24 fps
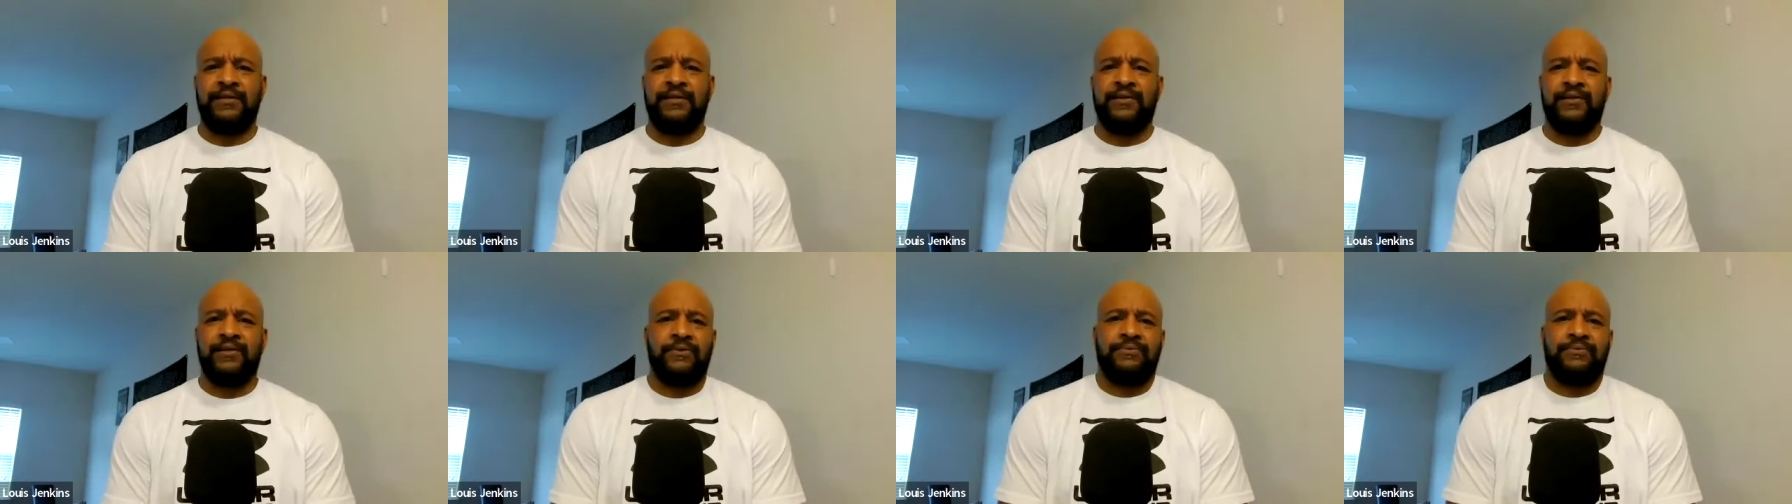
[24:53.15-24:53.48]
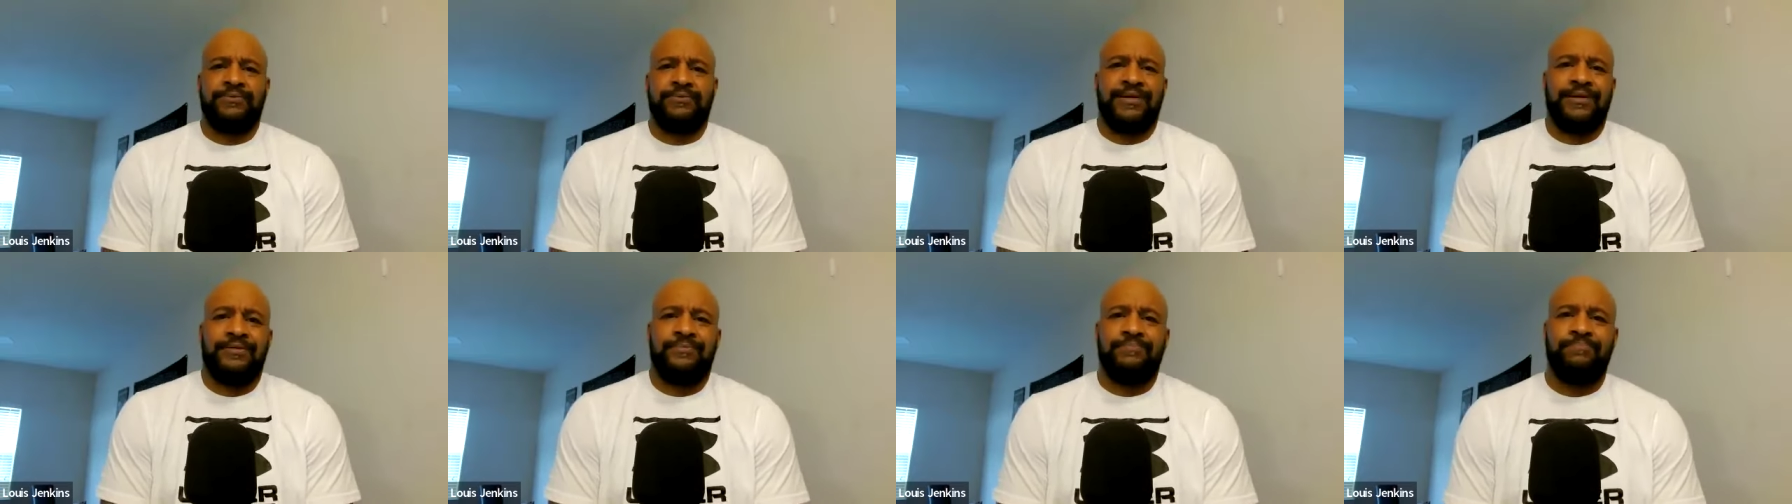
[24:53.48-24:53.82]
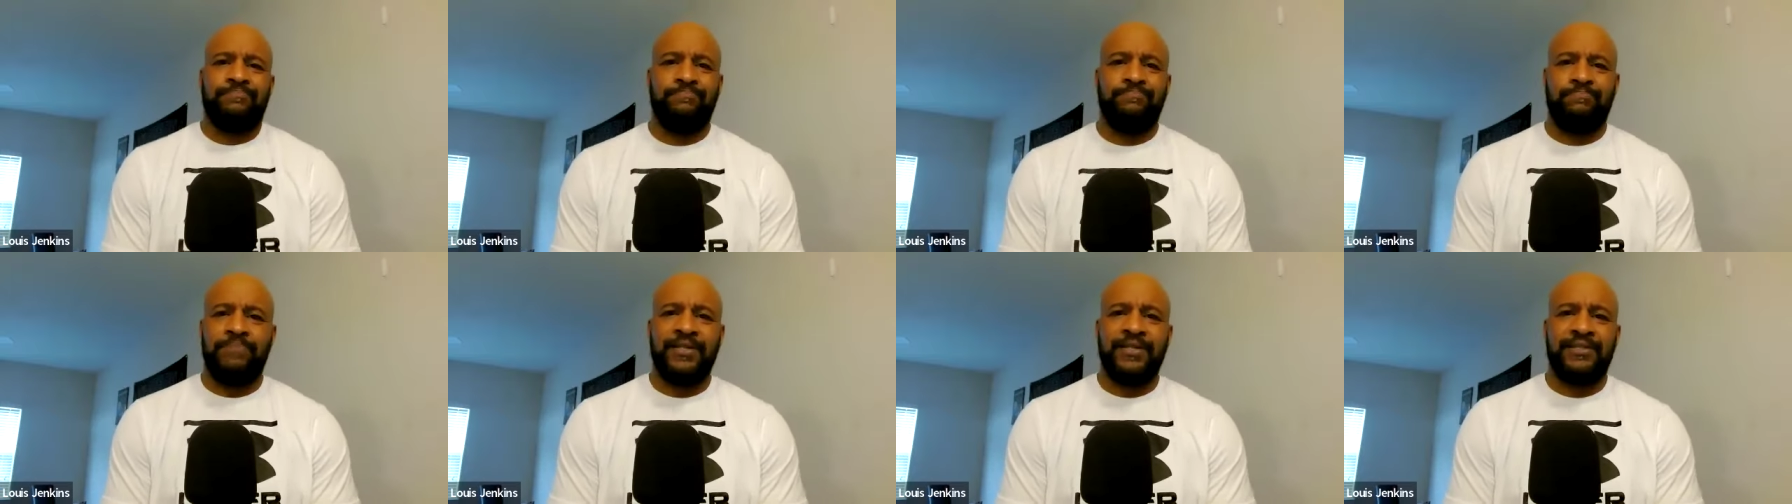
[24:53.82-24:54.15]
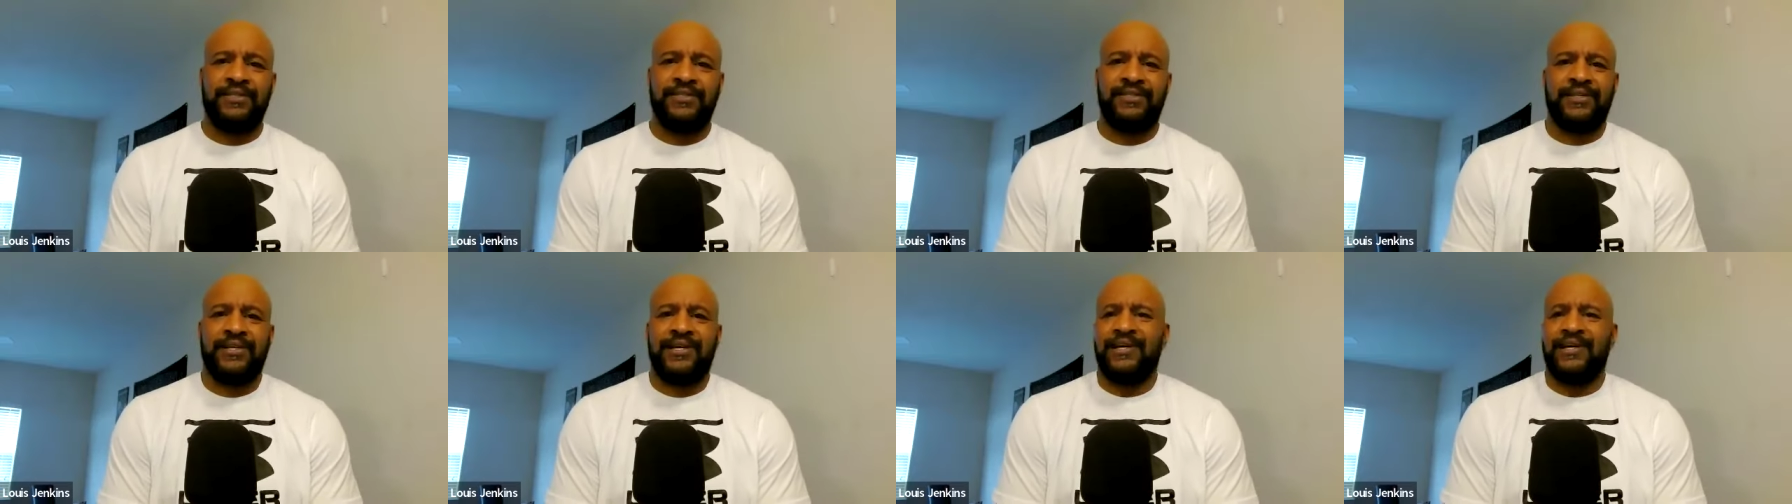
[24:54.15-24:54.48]
You know, they beat
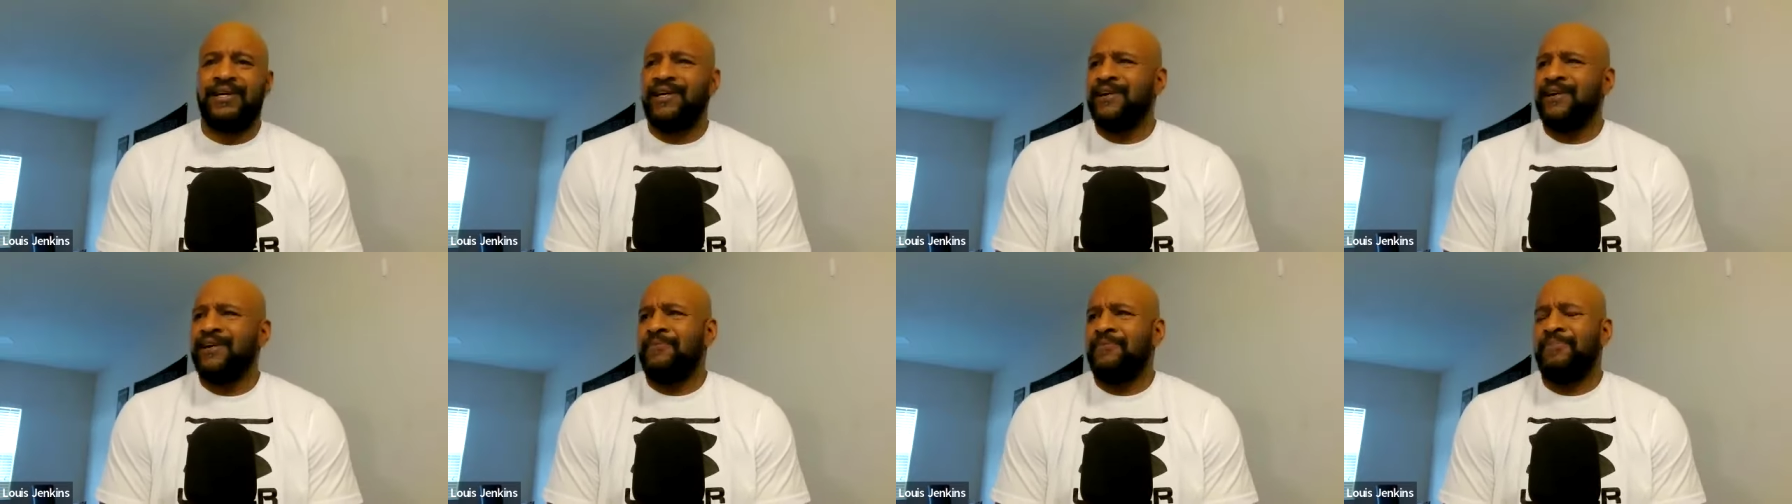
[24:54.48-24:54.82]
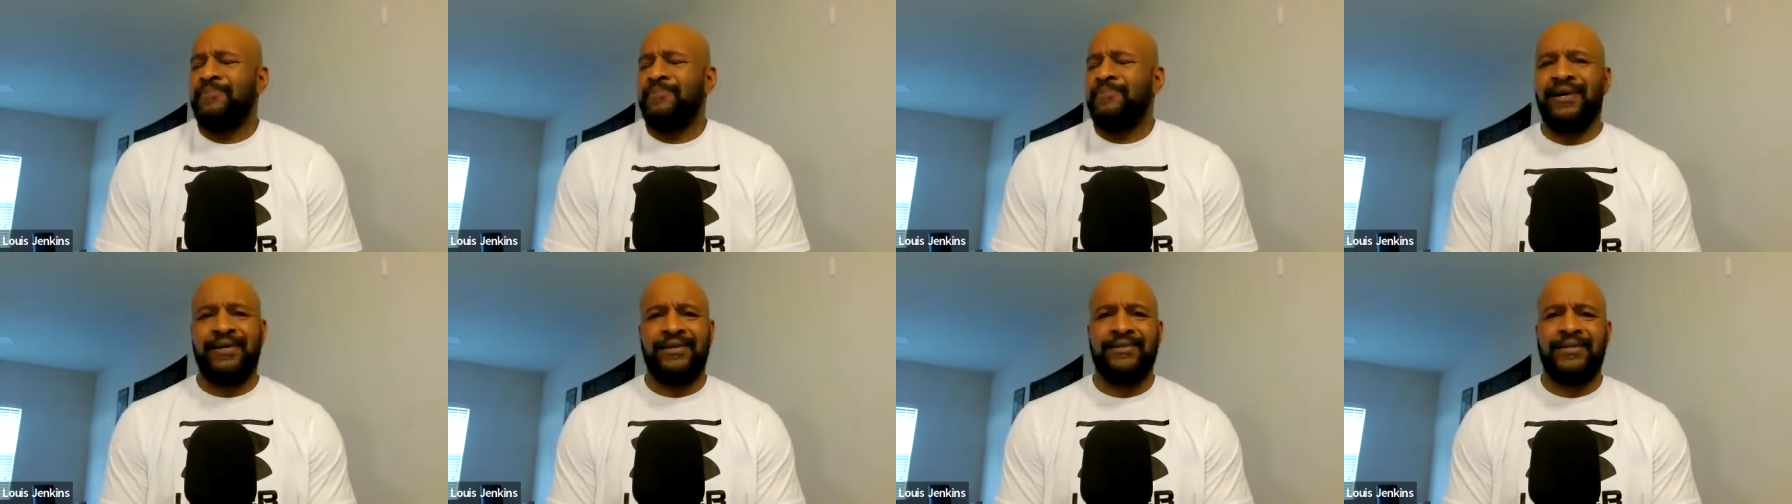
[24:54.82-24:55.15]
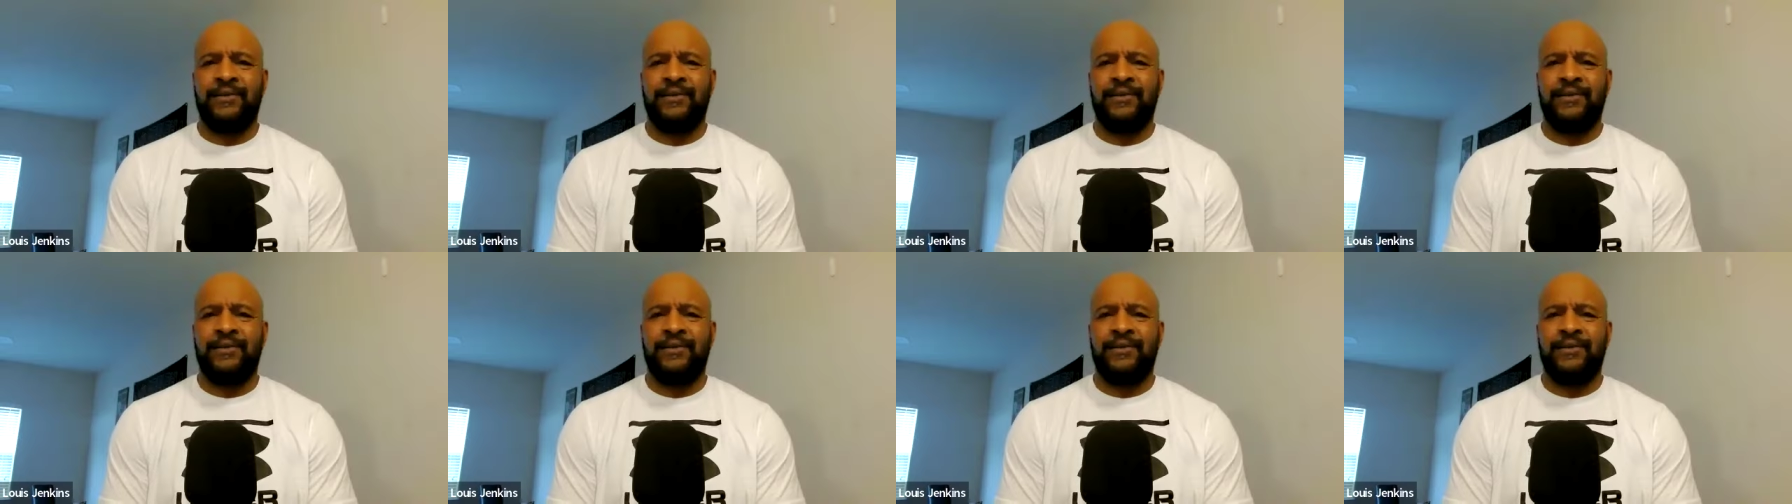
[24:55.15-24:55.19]
the shit out of everybody.